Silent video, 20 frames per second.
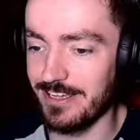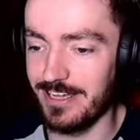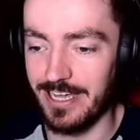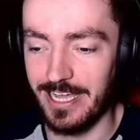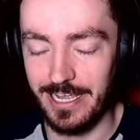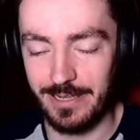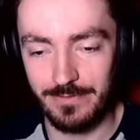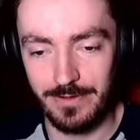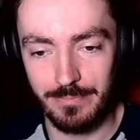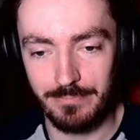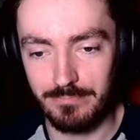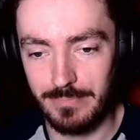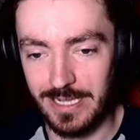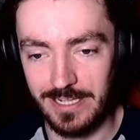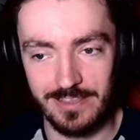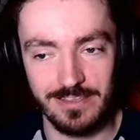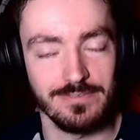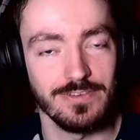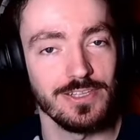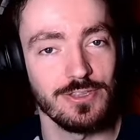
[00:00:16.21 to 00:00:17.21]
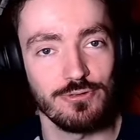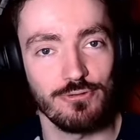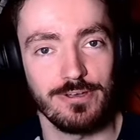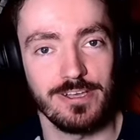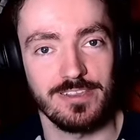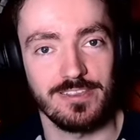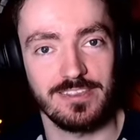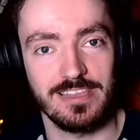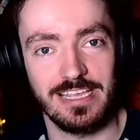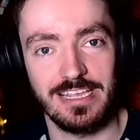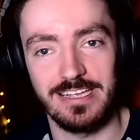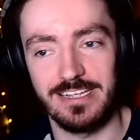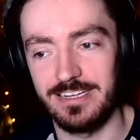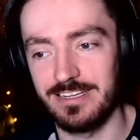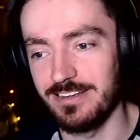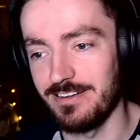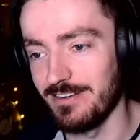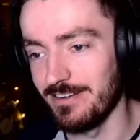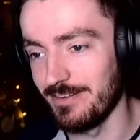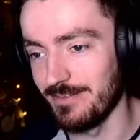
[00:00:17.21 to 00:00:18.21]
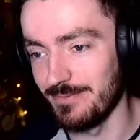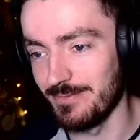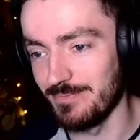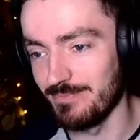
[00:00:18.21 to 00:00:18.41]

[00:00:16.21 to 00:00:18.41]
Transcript: I have a massive interest in